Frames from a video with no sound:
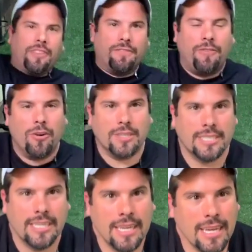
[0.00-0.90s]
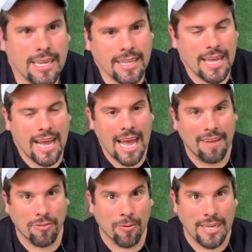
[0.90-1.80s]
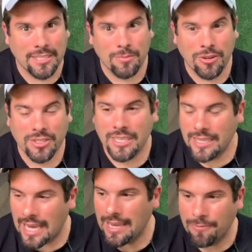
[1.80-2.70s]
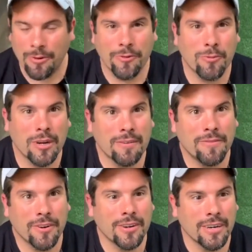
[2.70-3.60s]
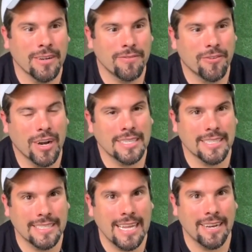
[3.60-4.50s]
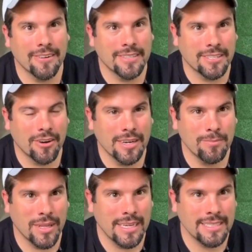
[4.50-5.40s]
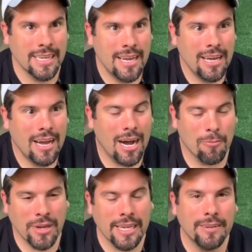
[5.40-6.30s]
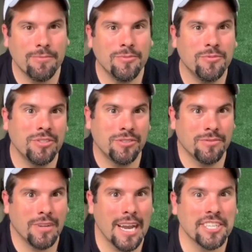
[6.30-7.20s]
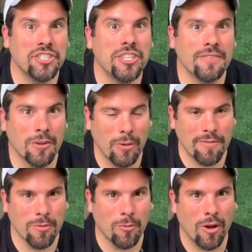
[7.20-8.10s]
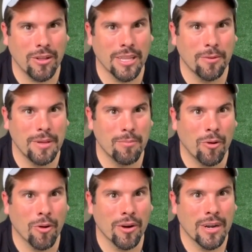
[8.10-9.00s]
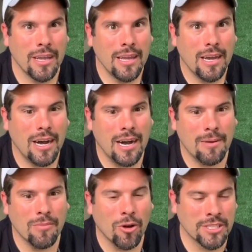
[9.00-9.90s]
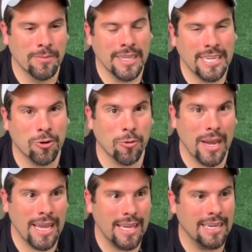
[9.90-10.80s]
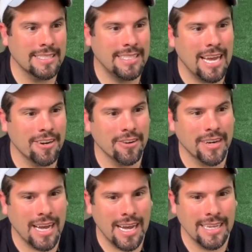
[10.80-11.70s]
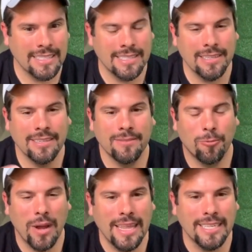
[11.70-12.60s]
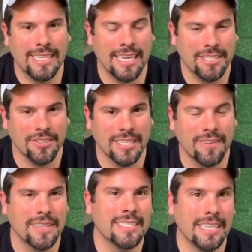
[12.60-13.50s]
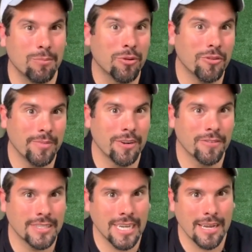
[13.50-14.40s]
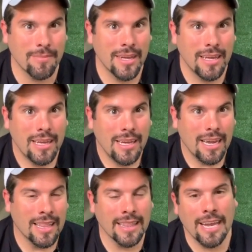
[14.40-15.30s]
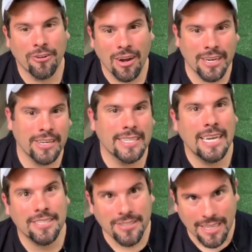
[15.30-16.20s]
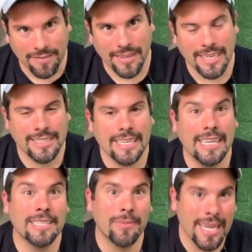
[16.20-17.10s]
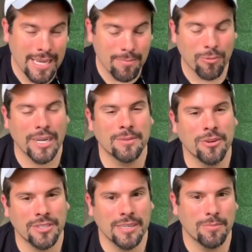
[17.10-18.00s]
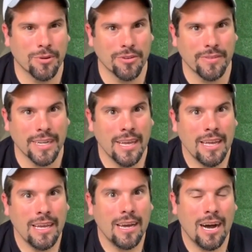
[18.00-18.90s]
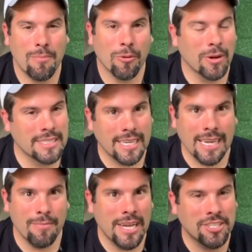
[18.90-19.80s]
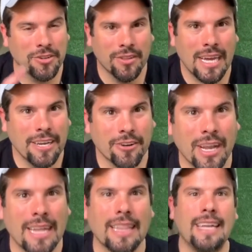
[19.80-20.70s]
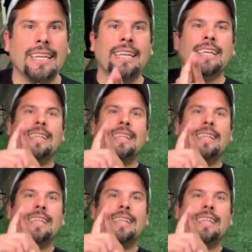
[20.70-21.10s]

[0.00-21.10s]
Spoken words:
the folks that have the range of motion that we would want for as a standard starting place. We could kind of shift away from the wall a little bit more. Ultimately create a standardized way to test yourself to see improvement over time. And then later on you could test yourself again to see, is my hip range of motion improving? But once again, make sure that you're not letting